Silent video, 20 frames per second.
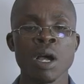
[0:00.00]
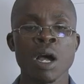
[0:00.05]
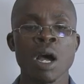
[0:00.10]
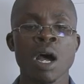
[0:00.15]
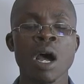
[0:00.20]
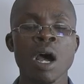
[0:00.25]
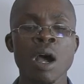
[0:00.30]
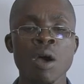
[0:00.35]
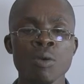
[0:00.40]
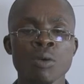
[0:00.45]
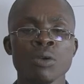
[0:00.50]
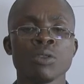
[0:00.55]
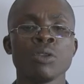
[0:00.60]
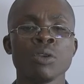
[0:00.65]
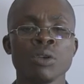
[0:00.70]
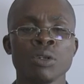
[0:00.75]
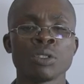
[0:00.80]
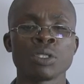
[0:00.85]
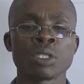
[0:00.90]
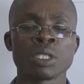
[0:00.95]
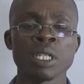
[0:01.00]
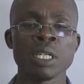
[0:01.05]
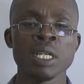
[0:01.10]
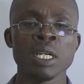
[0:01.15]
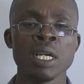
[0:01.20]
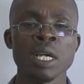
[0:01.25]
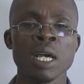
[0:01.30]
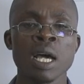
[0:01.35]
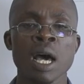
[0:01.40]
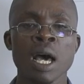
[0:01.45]
How those
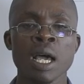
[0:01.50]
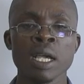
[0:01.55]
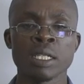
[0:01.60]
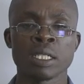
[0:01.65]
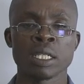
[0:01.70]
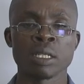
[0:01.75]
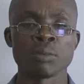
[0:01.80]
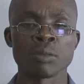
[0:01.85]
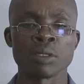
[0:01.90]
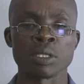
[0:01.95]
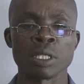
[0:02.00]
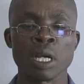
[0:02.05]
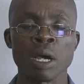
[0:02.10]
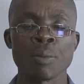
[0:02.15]
items,